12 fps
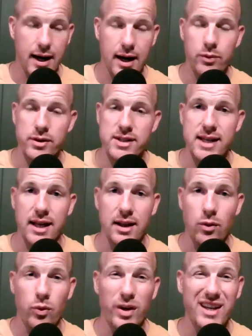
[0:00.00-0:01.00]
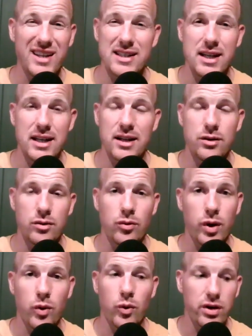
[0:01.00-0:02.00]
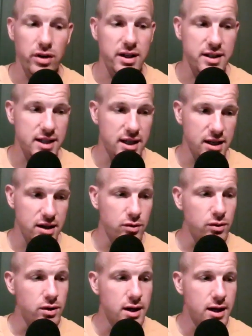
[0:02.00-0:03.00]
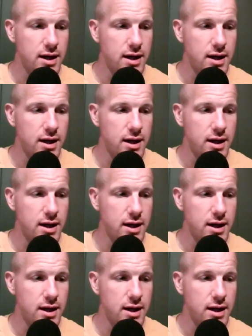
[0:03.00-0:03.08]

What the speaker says: I would say that we will continue